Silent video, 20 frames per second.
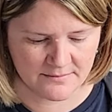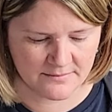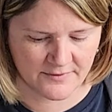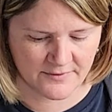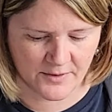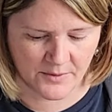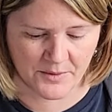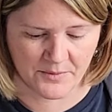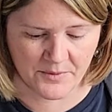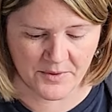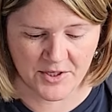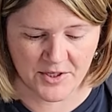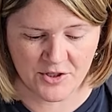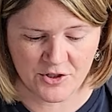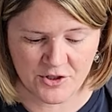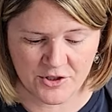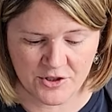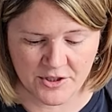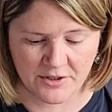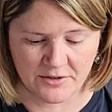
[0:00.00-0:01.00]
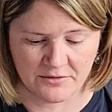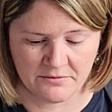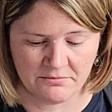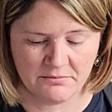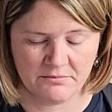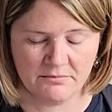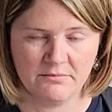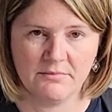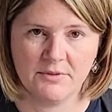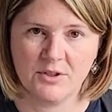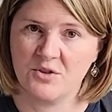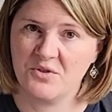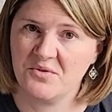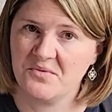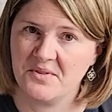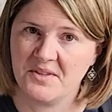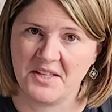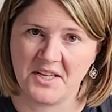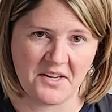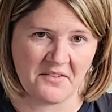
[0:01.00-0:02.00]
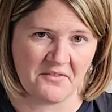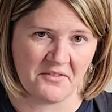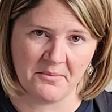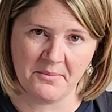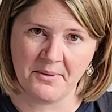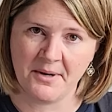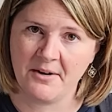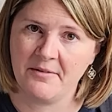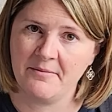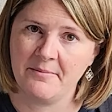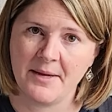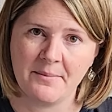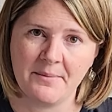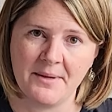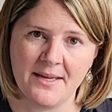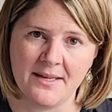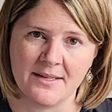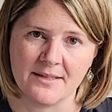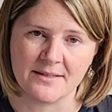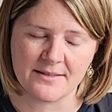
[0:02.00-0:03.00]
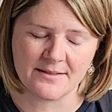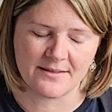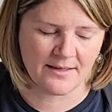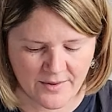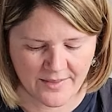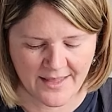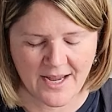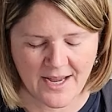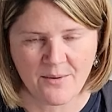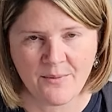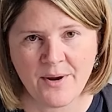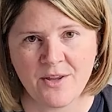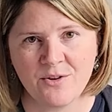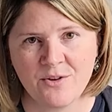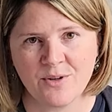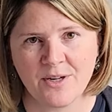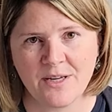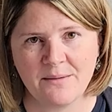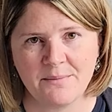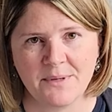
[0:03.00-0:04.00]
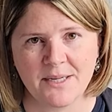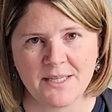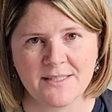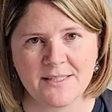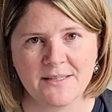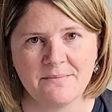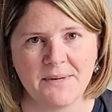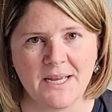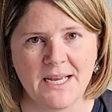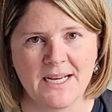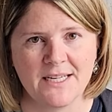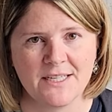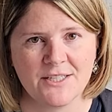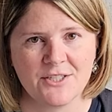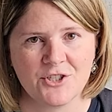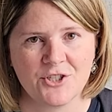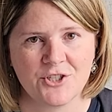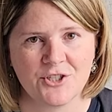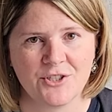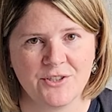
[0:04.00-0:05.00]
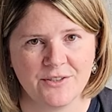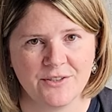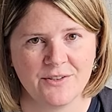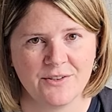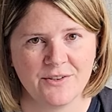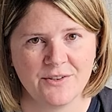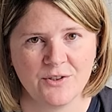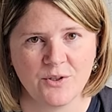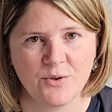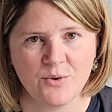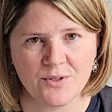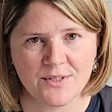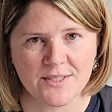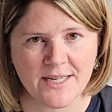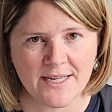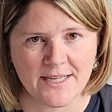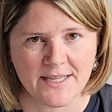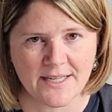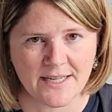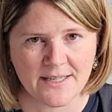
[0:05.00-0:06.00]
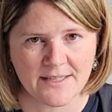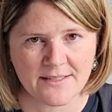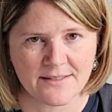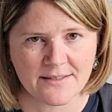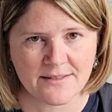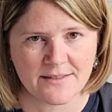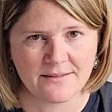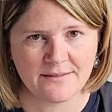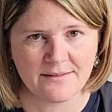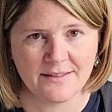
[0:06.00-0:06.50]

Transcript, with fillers: If I want to wear this shirt, it goes with every pair of my pants. That way you can mix and match the whole 10 days.